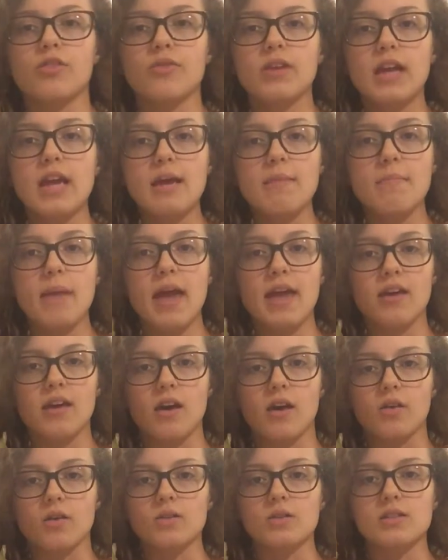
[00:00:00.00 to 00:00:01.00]
3
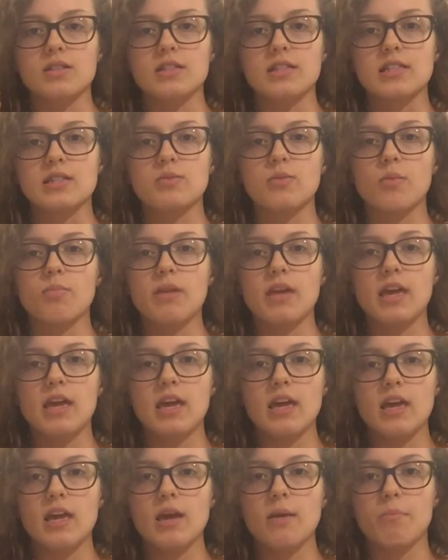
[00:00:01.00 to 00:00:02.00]
mangoes. This will
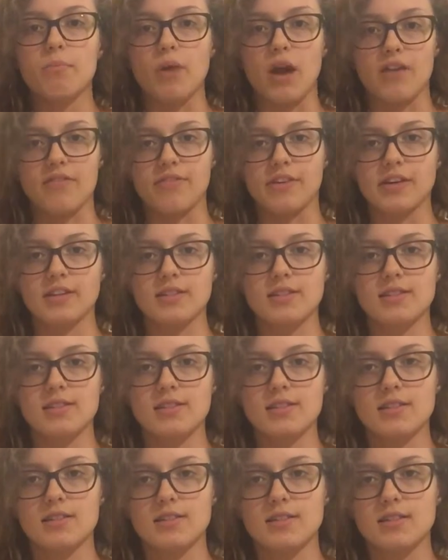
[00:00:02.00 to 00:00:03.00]
be
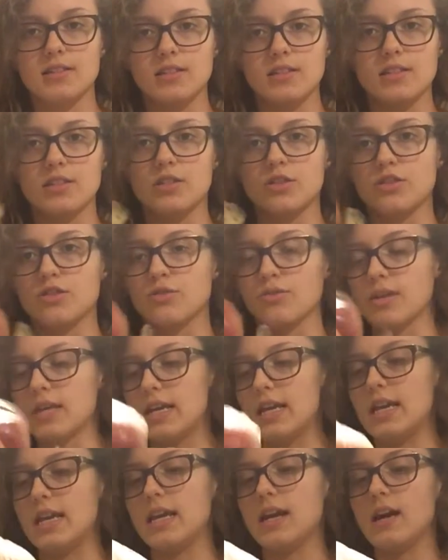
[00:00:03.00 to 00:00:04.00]
breakfast. Just
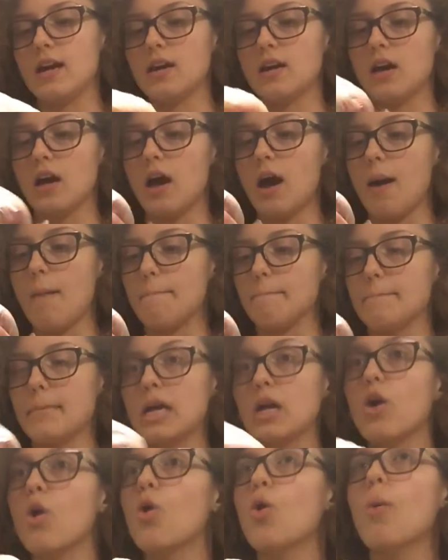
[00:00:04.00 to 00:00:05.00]
3
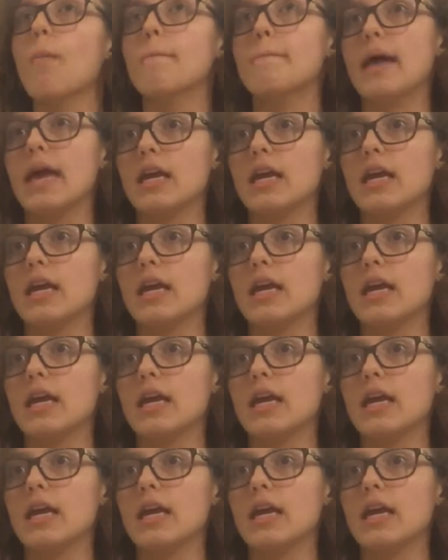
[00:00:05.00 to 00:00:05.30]
big old